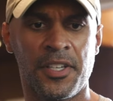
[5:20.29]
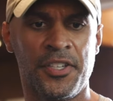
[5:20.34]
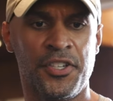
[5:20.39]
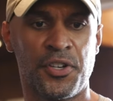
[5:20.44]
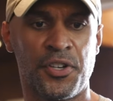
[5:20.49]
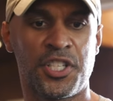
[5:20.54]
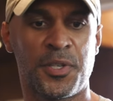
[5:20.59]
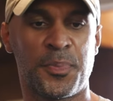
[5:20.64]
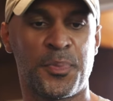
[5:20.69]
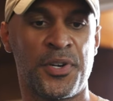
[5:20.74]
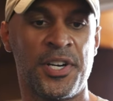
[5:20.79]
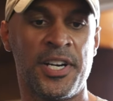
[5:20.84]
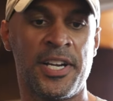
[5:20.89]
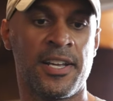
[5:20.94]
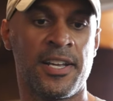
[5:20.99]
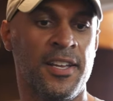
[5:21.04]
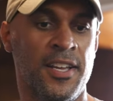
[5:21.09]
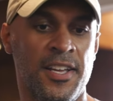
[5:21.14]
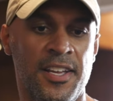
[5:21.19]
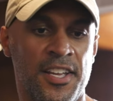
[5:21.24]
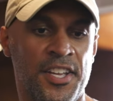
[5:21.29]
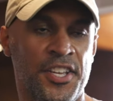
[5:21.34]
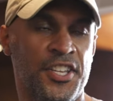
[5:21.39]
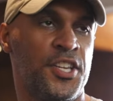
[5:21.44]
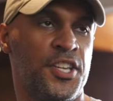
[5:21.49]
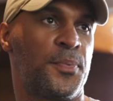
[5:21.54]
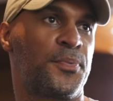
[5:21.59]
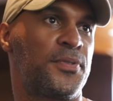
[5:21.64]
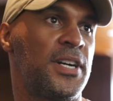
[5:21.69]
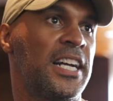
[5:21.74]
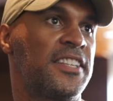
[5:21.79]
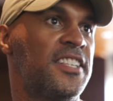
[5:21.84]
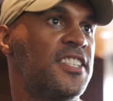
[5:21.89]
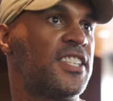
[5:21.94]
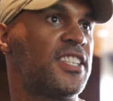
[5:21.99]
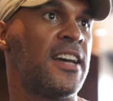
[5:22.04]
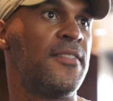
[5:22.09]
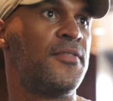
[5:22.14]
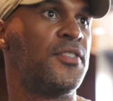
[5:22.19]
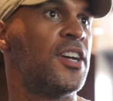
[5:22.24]
You know, spring, you
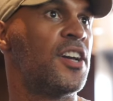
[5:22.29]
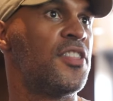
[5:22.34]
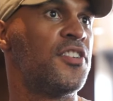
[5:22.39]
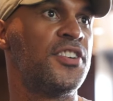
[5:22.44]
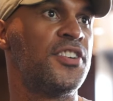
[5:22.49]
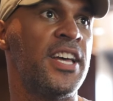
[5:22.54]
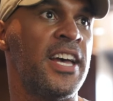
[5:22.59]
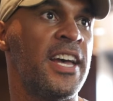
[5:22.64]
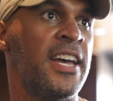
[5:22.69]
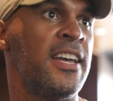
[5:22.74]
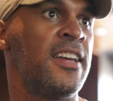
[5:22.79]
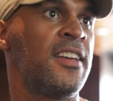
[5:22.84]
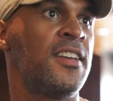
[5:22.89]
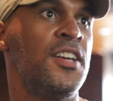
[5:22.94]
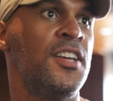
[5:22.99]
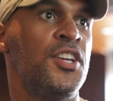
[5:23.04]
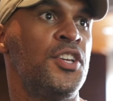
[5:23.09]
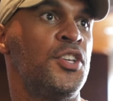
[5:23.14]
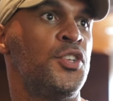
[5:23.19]
practice every other day.